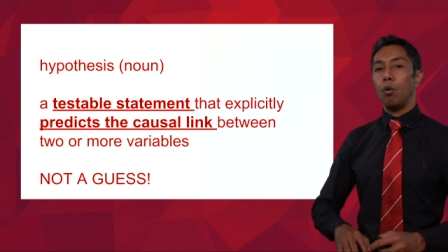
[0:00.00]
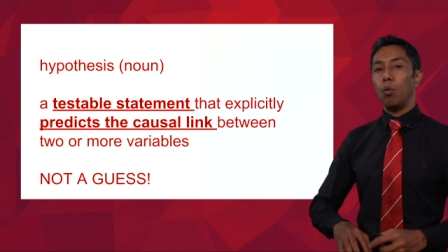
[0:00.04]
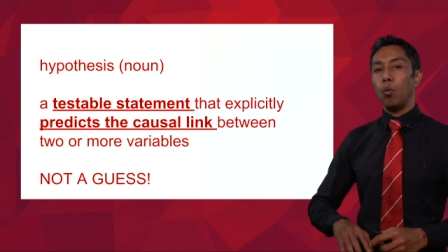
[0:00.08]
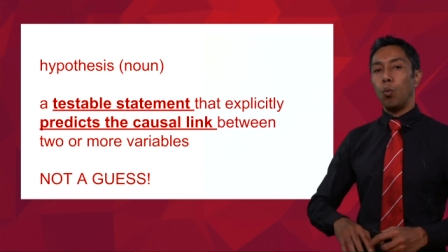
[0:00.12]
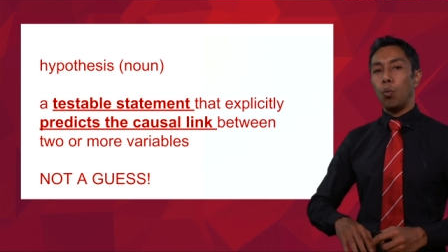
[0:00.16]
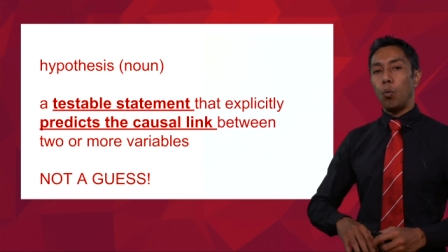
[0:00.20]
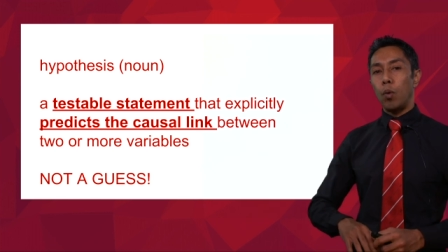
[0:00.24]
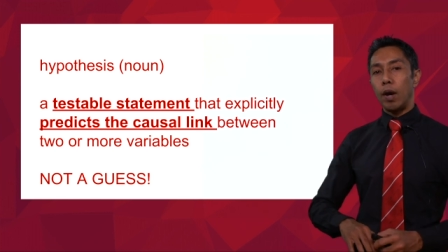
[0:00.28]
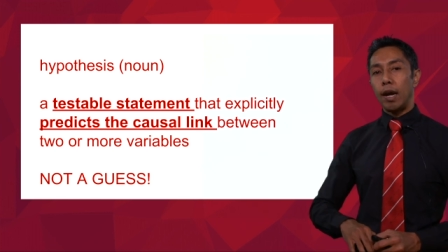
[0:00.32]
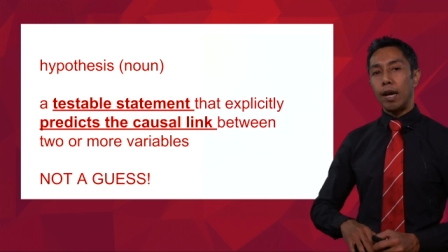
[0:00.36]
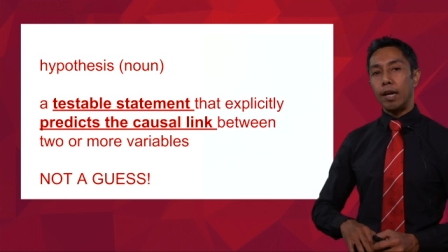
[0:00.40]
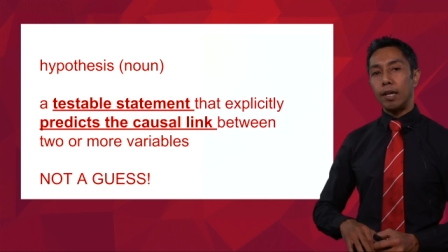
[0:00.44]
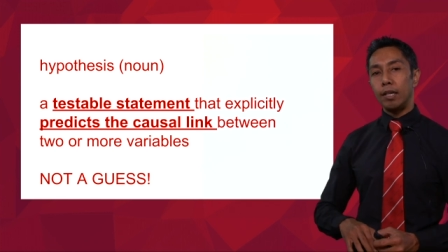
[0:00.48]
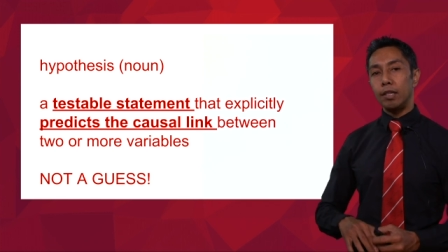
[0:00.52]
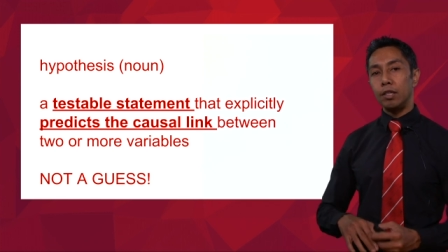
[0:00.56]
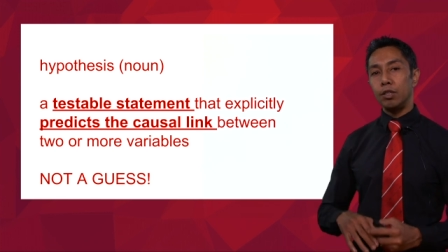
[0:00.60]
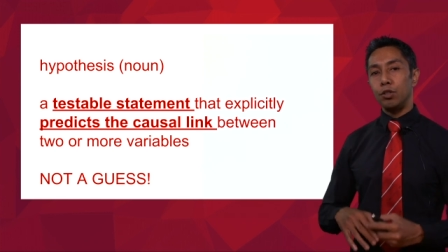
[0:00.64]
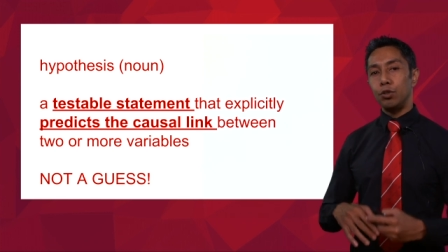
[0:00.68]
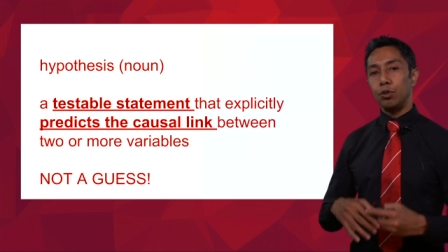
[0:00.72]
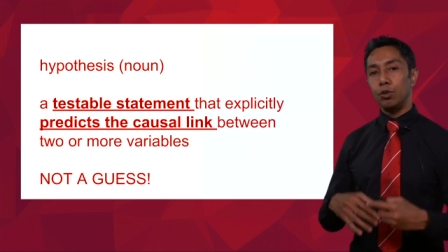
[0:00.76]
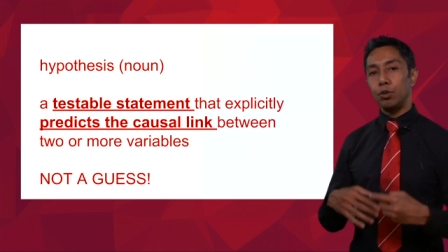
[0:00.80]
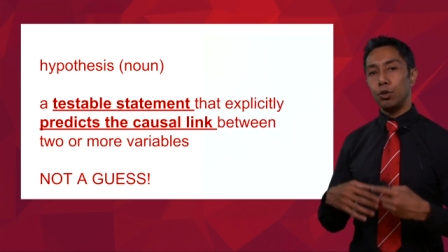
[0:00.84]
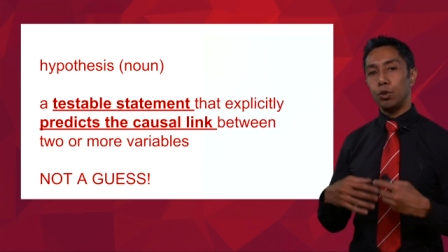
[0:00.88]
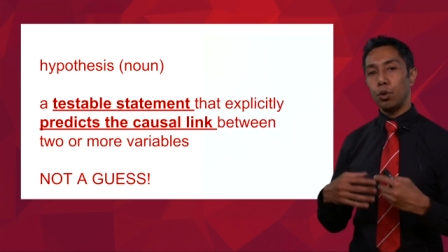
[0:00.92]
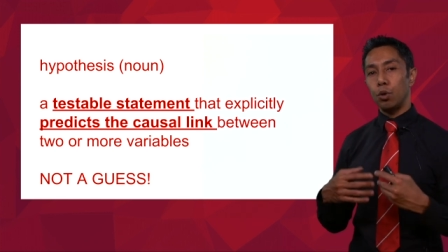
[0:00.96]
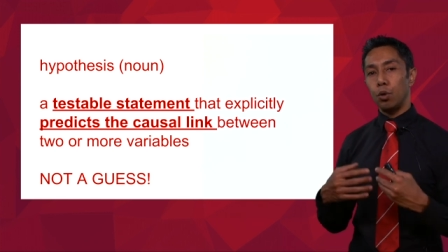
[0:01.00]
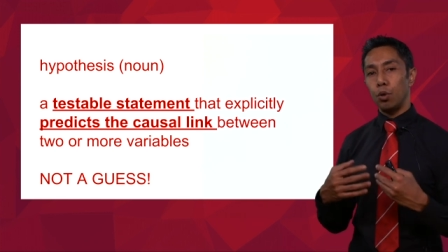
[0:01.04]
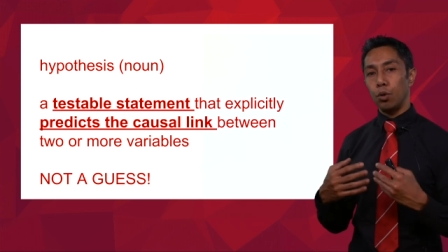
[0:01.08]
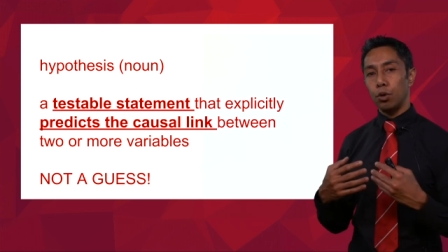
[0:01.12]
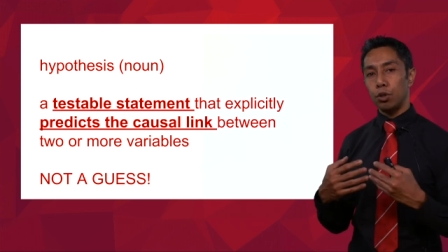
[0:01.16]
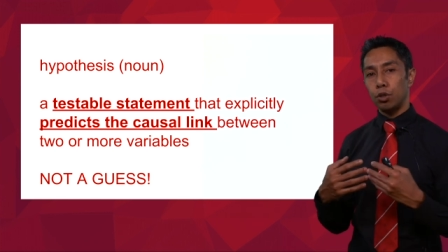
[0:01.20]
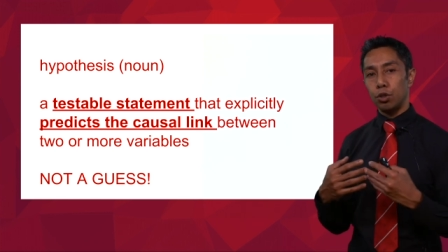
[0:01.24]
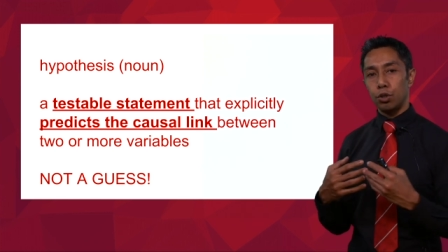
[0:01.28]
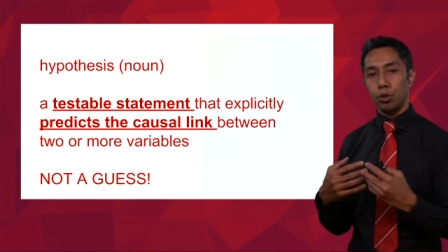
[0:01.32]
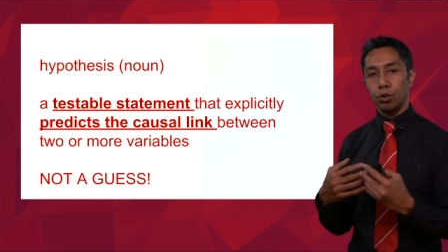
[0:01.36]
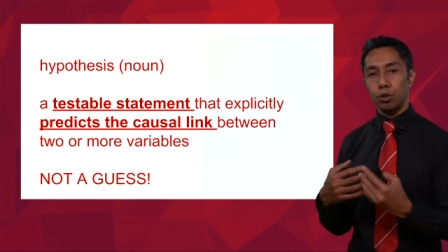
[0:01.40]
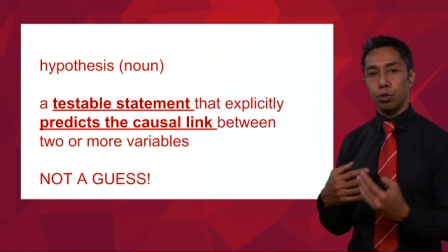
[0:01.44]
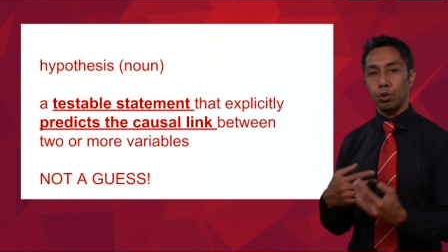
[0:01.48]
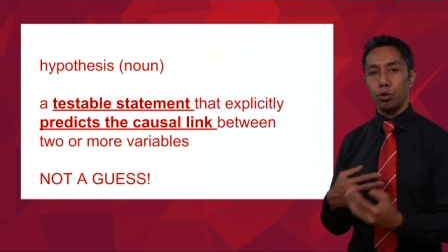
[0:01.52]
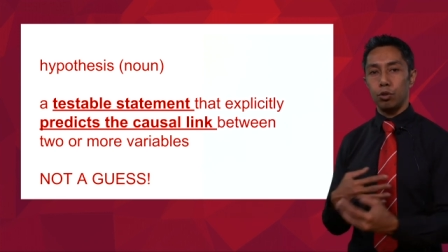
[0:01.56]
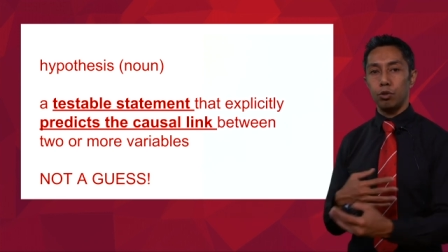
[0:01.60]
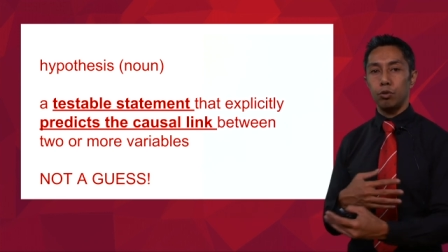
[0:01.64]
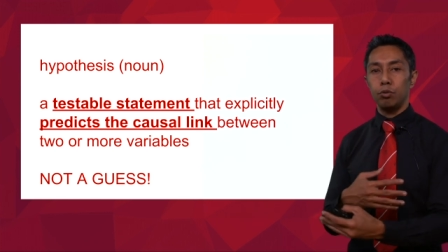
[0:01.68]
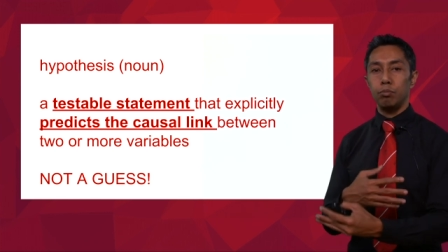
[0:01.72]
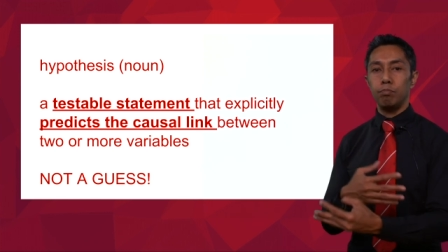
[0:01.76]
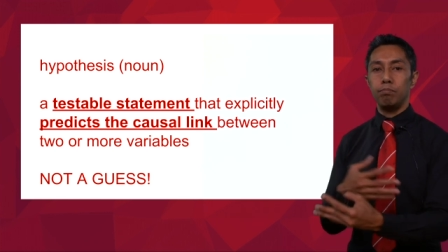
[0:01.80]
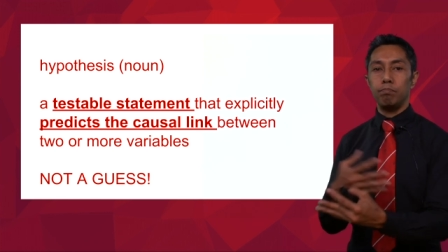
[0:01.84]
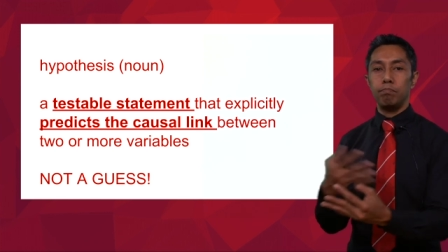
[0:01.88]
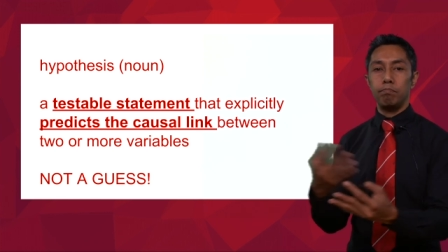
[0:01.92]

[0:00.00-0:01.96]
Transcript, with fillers: when you talk to